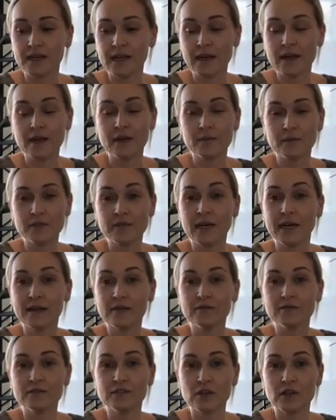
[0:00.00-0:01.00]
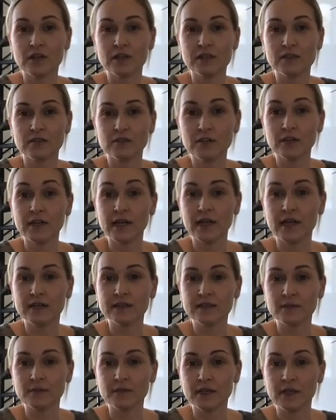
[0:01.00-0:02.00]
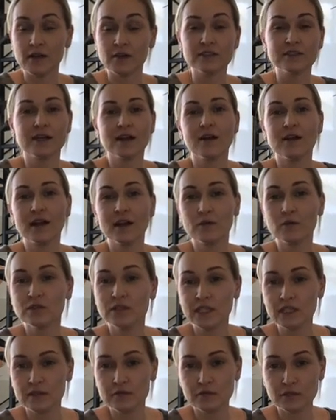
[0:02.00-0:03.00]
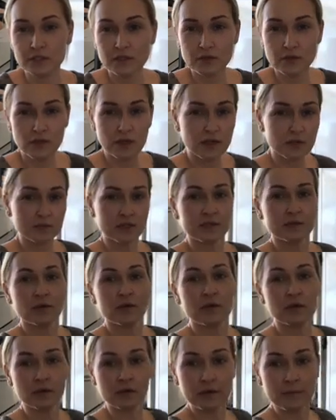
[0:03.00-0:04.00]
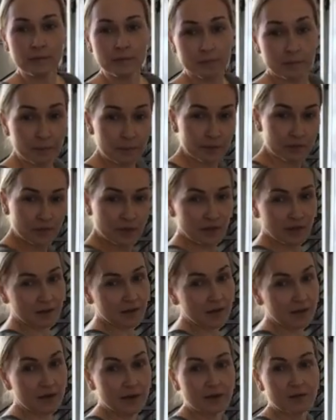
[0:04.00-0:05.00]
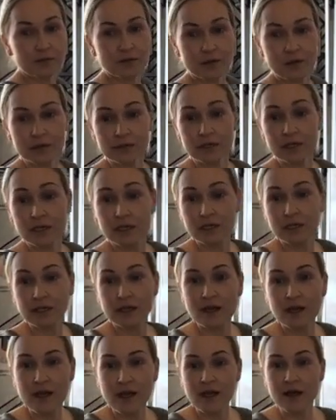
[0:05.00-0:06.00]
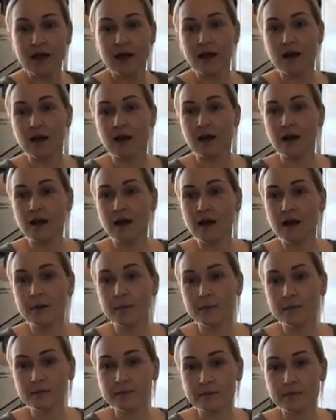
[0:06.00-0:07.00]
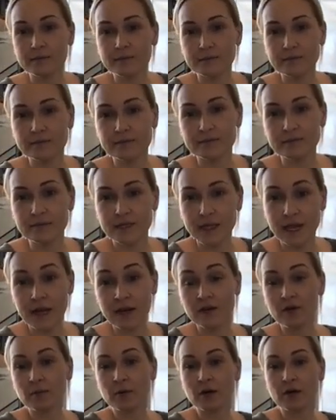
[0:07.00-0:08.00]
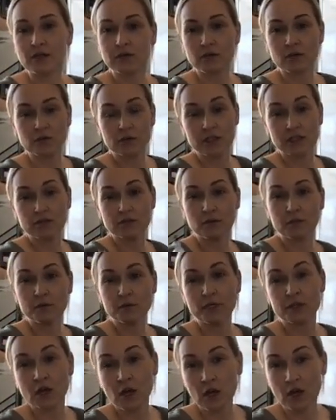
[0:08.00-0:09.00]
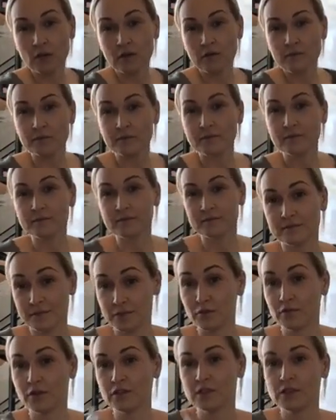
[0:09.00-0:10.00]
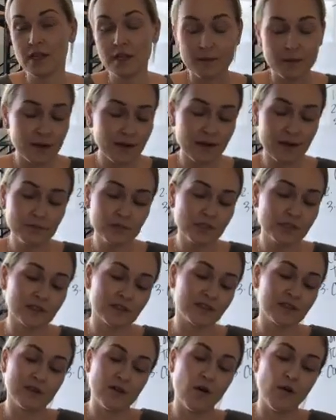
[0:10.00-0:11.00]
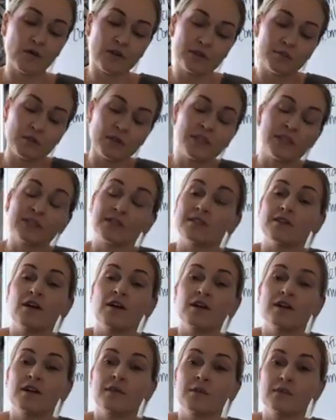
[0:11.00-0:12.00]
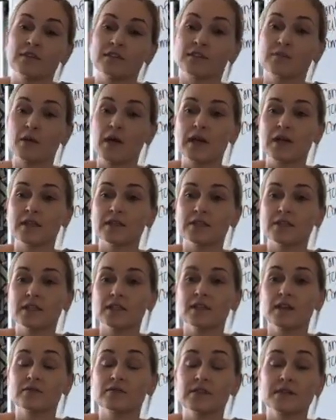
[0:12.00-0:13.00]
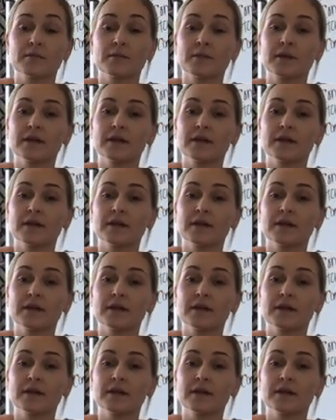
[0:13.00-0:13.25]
I am kind of starting to look at something else. All right, we'll take the free tour. Come see what we're doing. Whatever. Aaron Parker, when he told me no the first time, I'm just going to always put him on the spot because he loves it.